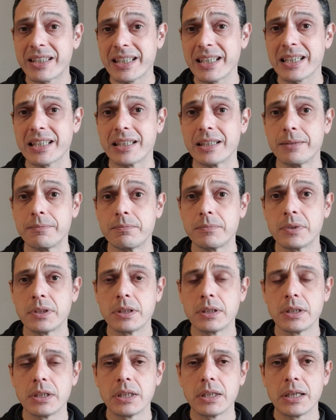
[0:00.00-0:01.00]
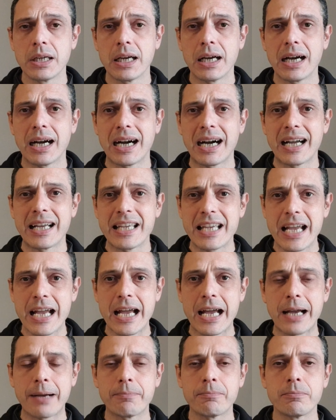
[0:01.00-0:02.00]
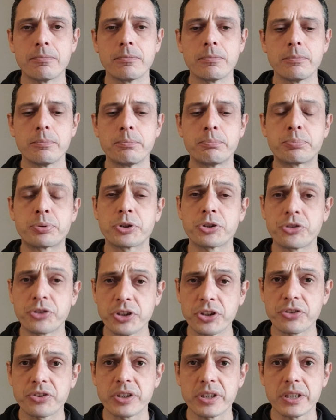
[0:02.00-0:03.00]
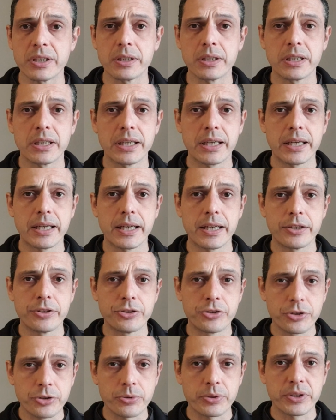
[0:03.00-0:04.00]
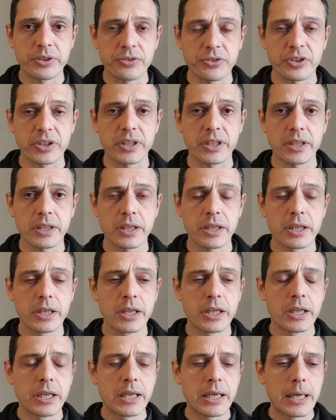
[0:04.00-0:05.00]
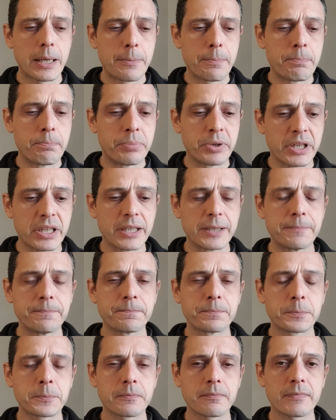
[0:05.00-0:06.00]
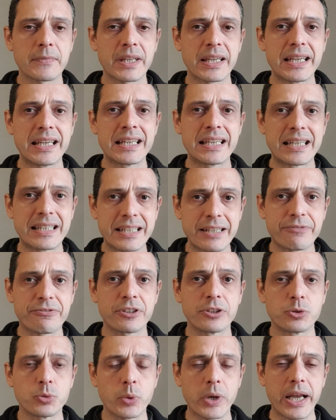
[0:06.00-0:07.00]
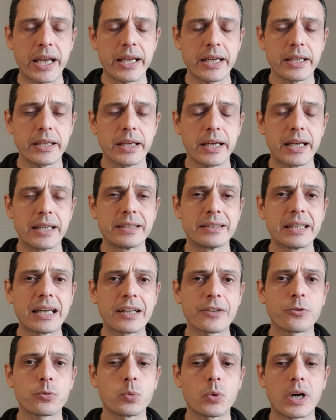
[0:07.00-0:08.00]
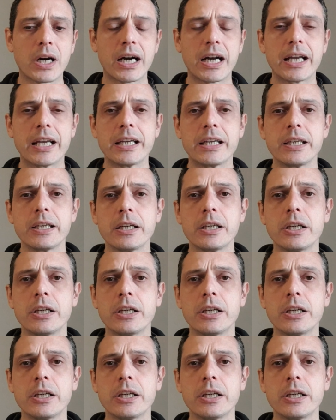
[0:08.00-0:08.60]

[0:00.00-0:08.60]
in. I am persisting, endurance, but in a different way. And that's why